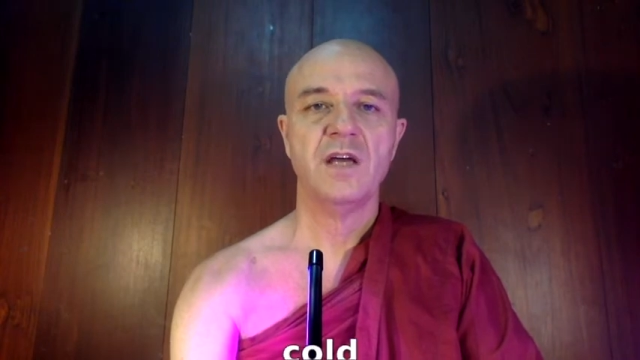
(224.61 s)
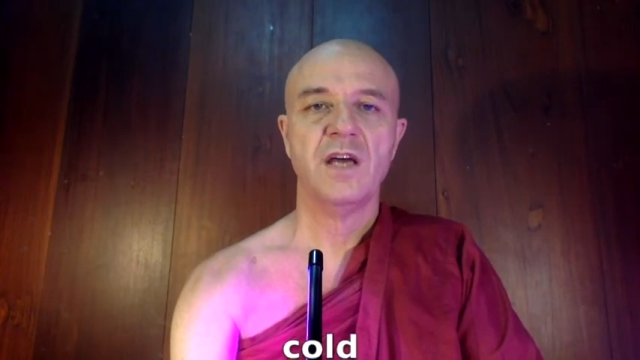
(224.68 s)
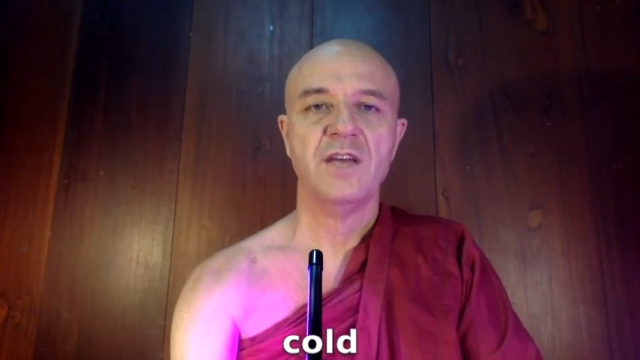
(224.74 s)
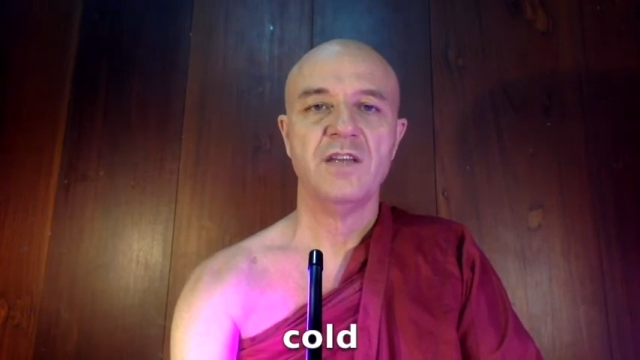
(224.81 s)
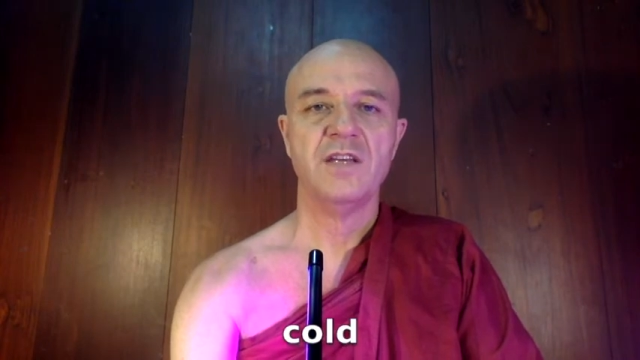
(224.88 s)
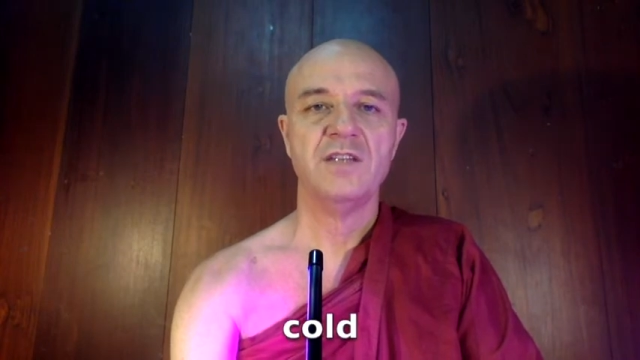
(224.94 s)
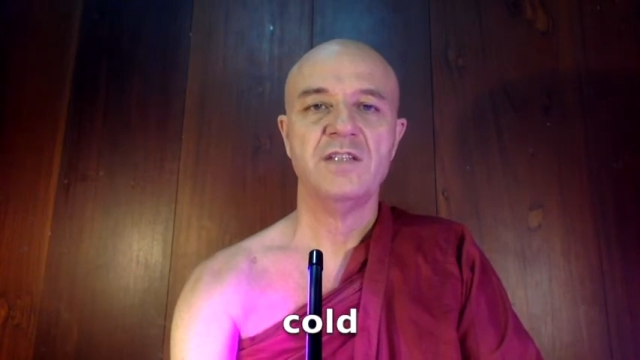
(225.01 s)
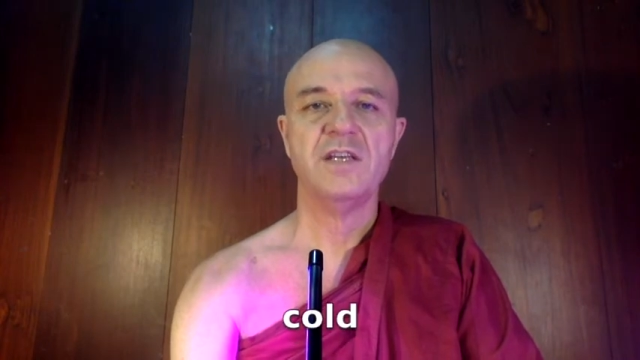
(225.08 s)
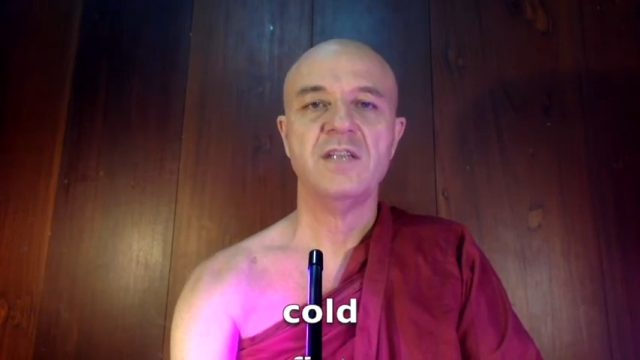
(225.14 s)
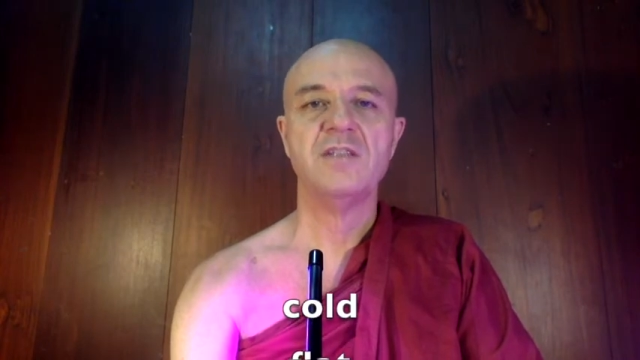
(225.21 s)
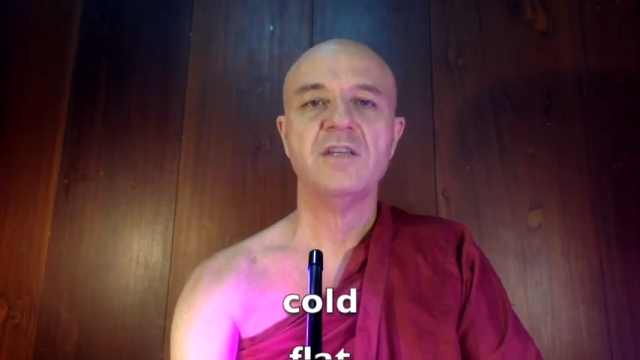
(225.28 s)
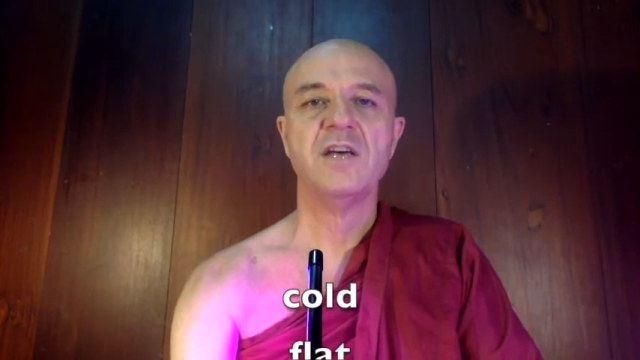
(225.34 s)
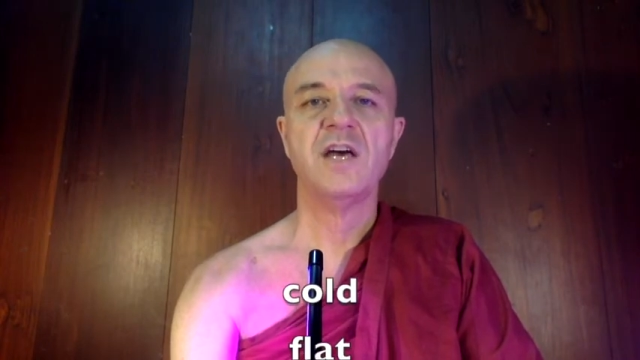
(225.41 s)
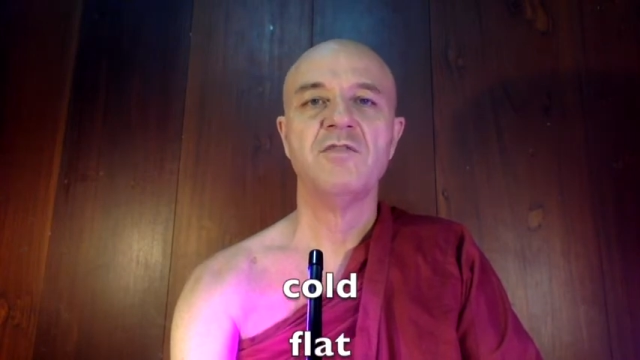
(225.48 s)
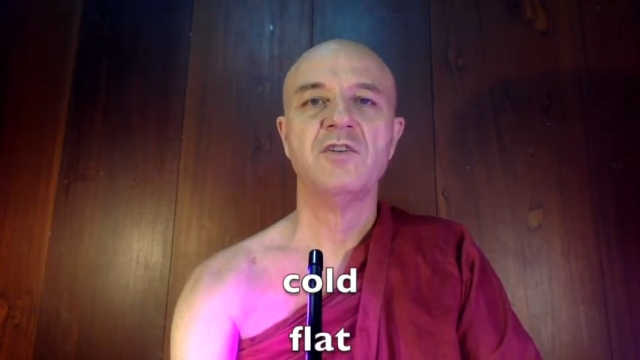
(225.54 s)
and they tend
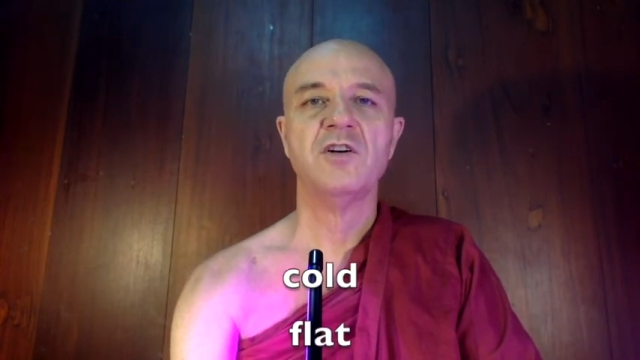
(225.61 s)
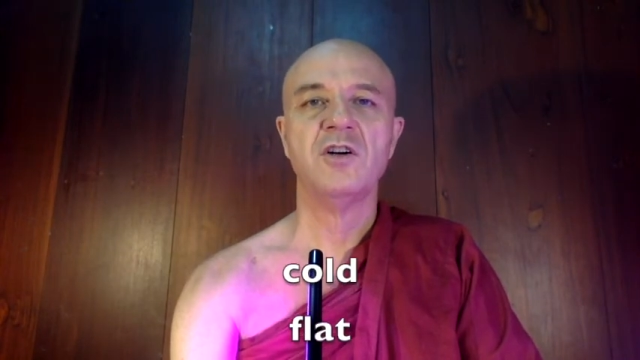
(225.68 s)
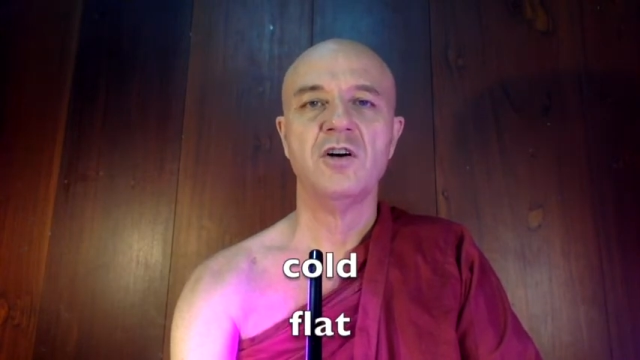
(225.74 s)
to have a